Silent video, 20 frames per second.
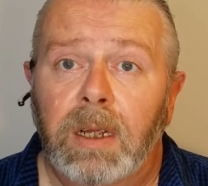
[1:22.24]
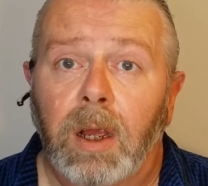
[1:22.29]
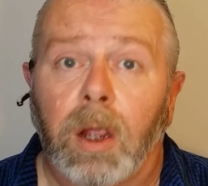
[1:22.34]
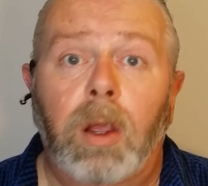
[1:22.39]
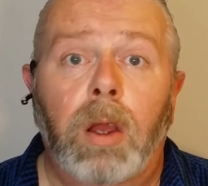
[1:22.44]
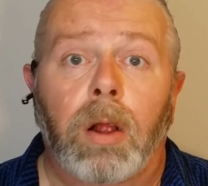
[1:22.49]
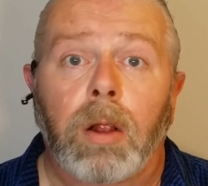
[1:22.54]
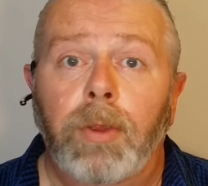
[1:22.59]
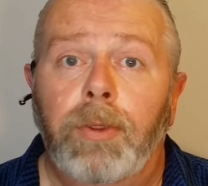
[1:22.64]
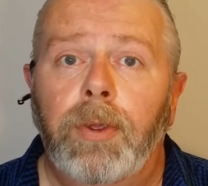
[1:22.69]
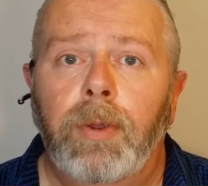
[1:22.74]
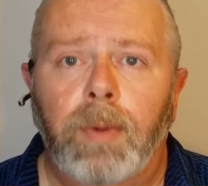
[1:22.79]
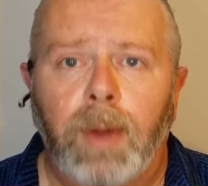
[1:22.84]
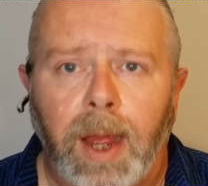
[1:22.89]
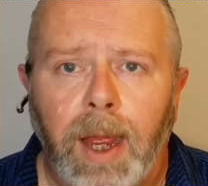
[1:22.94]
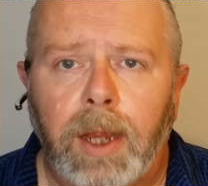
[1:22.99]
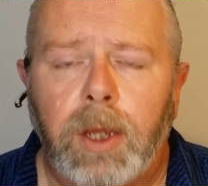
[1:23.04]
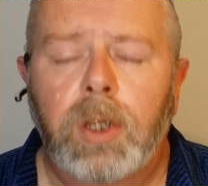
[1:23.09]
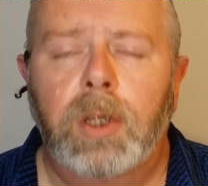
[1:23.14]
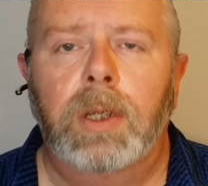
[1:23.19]
a call to
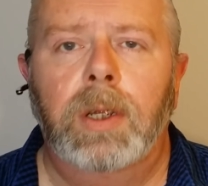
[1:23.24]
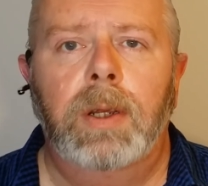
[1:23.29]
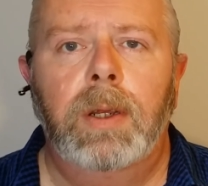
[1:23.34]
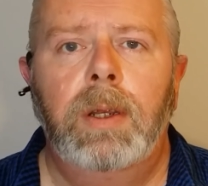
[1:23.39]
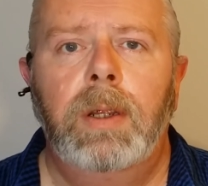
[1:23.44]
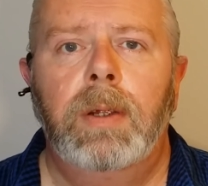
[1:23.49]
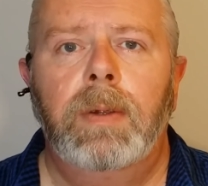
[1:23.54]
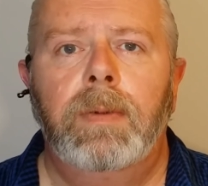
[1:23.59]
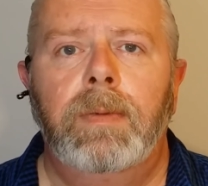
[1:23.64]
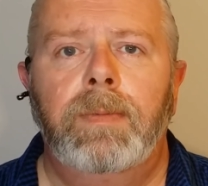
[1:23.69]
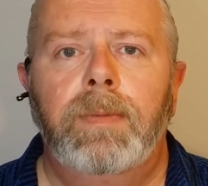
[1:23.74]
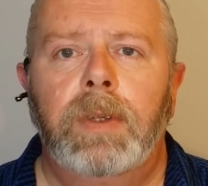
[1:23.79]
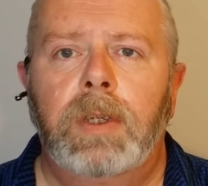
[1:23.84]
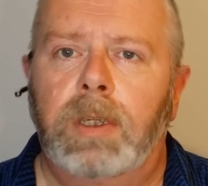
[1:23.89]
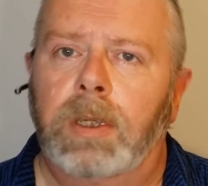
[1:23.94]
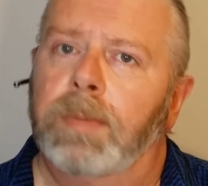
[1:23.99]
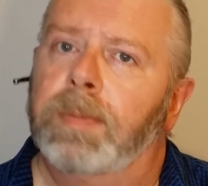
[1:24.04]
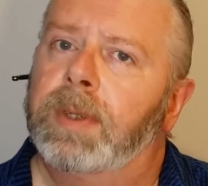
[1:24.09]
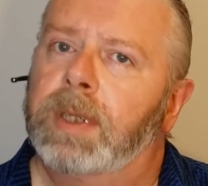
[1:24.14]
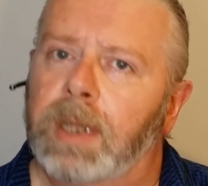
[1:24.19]
action,
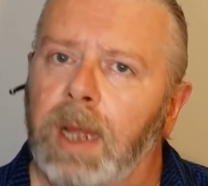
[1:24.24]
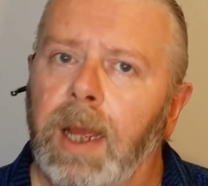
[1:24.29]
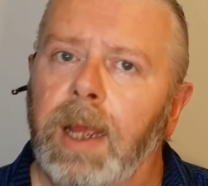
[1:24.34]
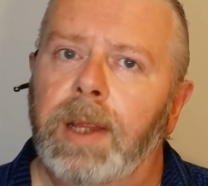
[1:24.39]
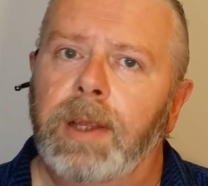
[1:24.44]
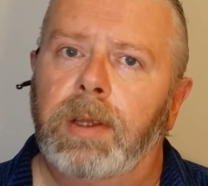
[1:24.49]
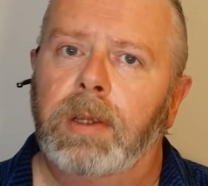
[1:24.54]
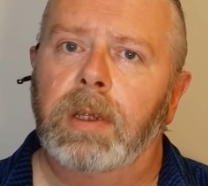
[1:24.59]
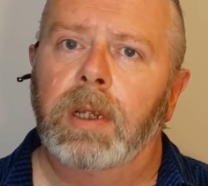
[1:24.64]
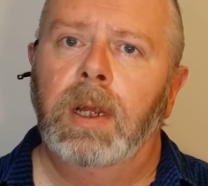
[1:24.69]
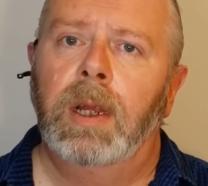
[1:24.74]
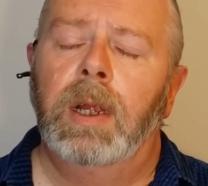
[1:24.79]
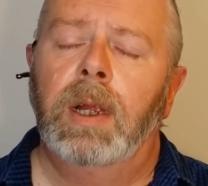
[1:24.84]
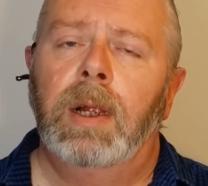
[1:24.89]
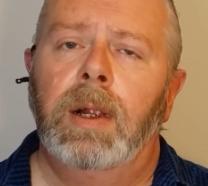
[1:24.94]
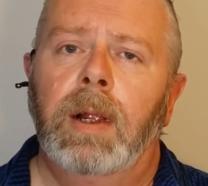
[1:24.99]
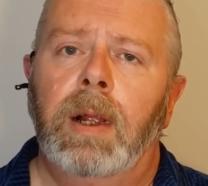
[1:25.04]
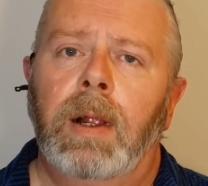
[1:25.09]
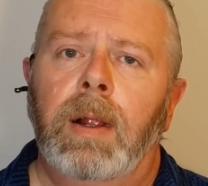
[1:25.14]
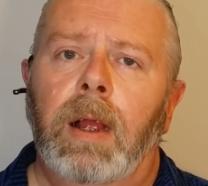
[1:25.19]
subsides.
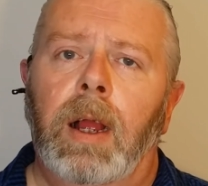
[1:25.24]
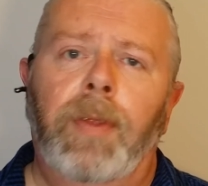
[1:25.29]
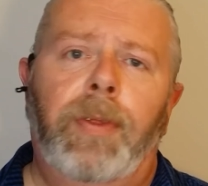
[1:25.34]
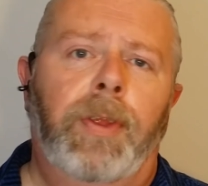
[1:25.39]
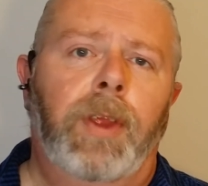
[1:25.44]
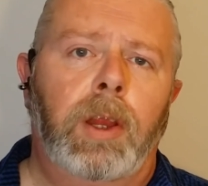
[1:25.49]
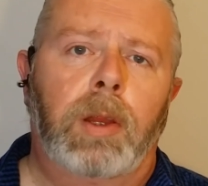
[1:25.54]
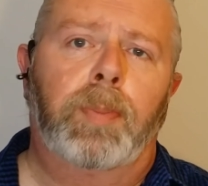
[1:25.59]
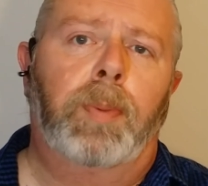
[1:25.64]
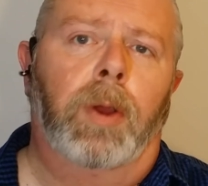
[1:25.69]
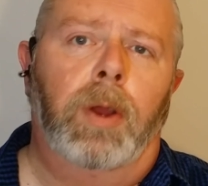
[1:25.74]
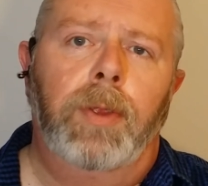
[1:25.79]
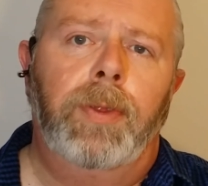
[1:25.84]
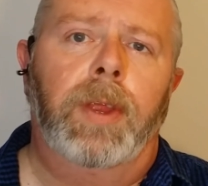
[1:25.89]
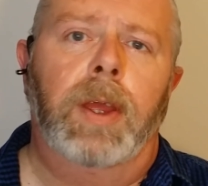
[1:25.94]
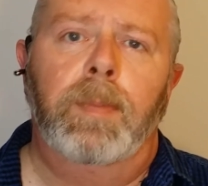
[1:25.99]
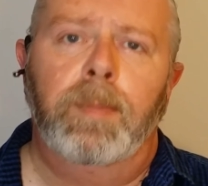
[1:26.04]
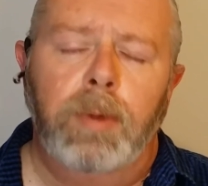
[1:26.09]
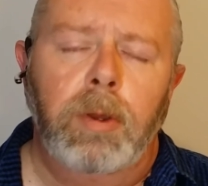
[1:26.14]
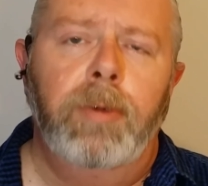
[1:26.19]
At this point,
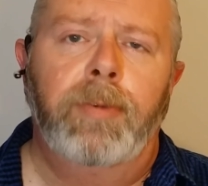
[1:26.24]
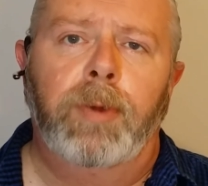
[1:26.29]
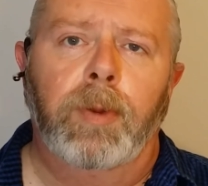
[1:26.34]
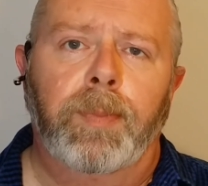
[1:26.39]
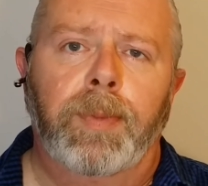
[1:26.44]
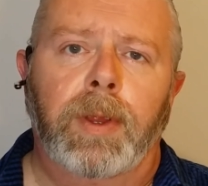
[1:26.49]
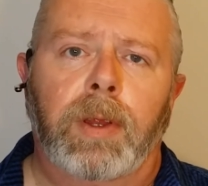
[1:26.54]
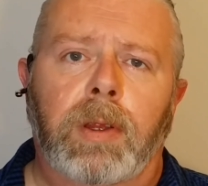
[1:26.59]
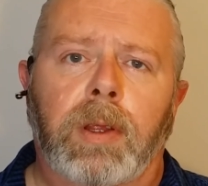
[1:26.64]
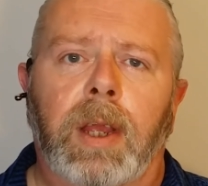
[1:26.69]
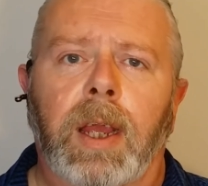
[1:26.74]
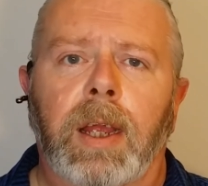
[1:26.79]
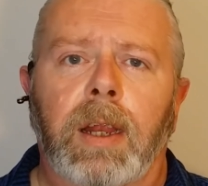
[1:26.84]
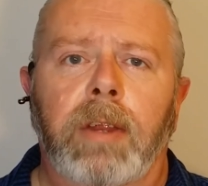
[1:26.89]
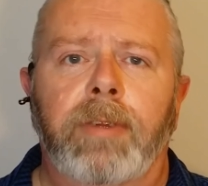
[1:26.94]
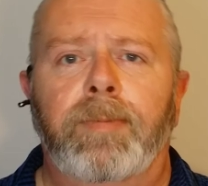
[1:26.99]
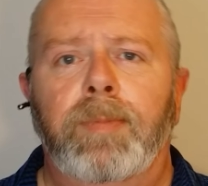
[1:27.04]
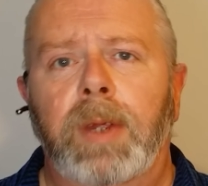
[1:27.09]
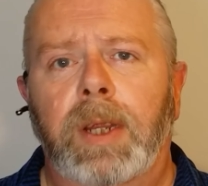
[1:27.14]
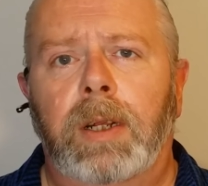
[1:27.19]
they move up the scale
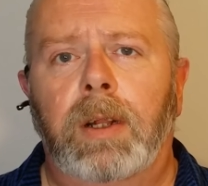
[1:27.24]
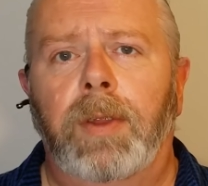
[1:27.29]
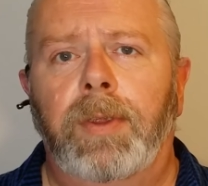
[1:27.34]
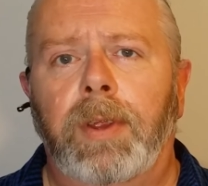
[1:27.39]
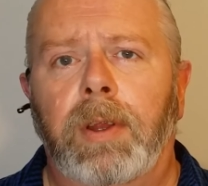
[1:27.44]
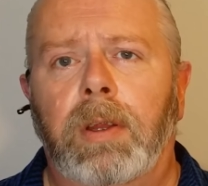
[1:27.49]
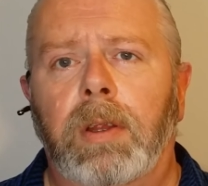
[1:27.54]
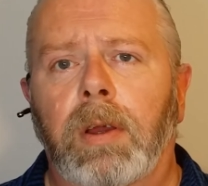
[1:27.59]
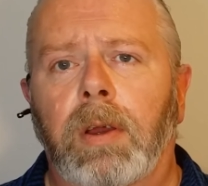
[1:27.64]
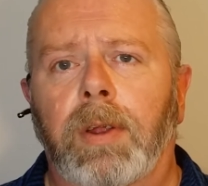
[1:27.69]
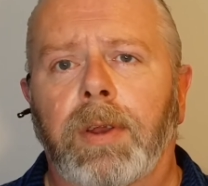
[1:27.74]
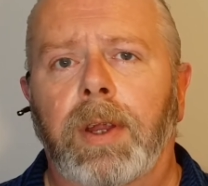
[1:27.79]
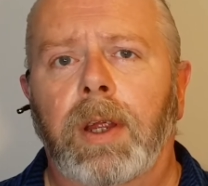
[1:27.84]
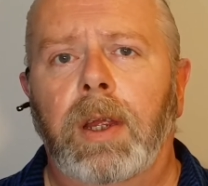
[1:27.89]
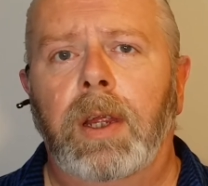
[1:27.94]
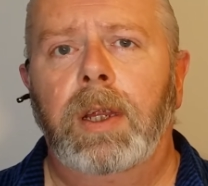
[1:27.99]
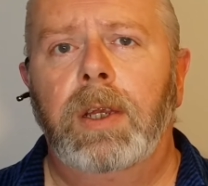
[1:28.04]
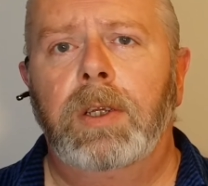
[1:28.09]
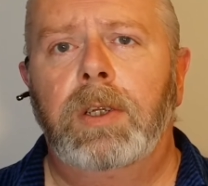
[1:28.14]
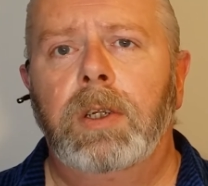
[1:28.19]
of mental disorder
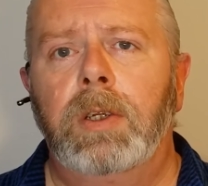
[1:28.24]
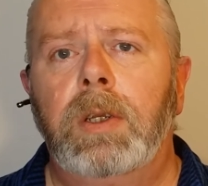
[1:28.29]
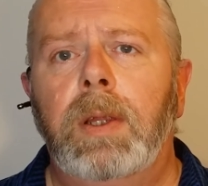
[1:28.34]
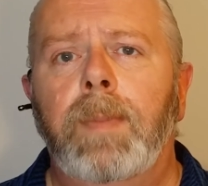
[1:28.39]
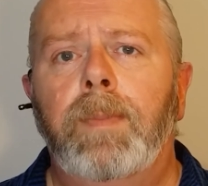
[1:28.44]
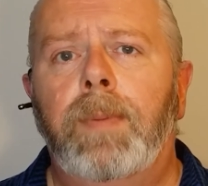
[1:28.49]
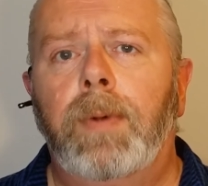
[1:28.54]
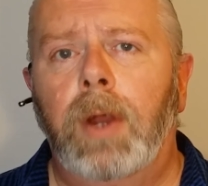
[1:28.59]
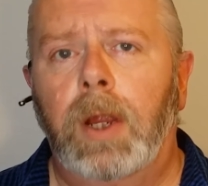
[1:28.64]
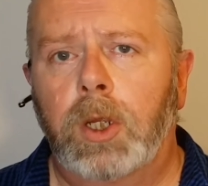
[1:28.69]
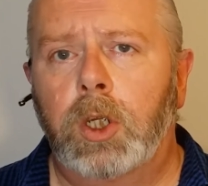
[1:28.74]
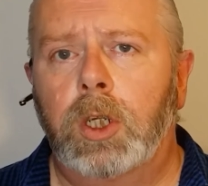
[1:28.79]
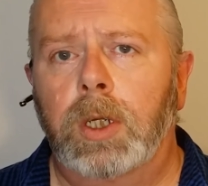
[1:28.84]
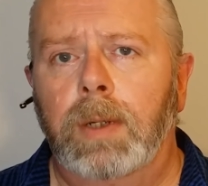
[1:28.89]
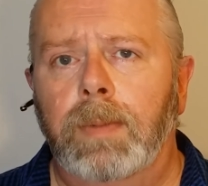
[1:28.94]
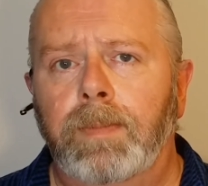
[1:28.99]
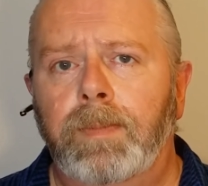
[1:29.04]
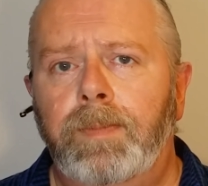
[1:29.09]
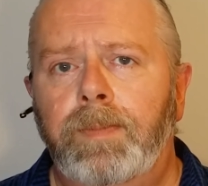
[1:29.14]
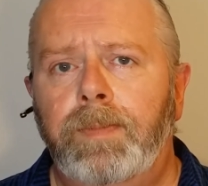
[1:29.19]
into
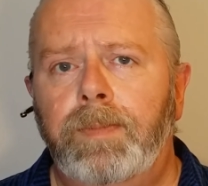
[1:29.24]
depression.